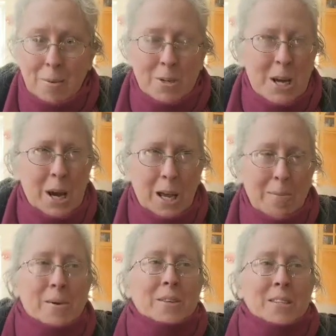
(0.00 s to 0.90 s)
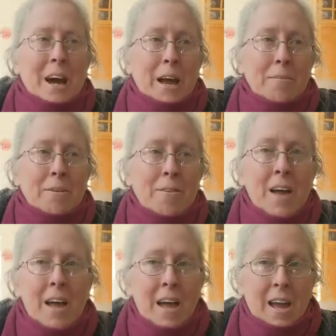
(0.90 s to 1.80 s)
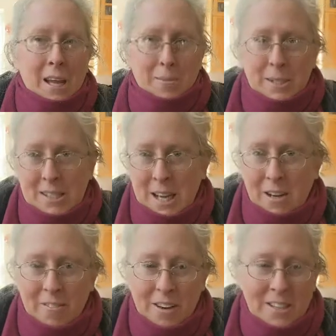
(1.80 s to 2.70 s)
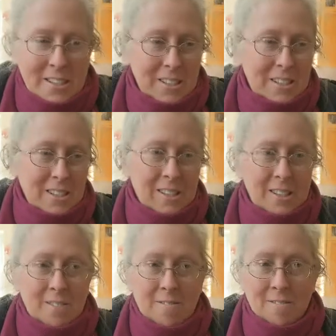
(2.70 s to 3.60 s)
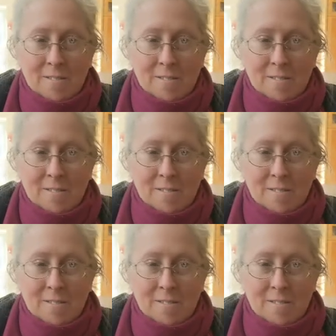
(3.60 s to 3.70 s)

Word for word: I mean, we're talking about the time of animal sacrifices and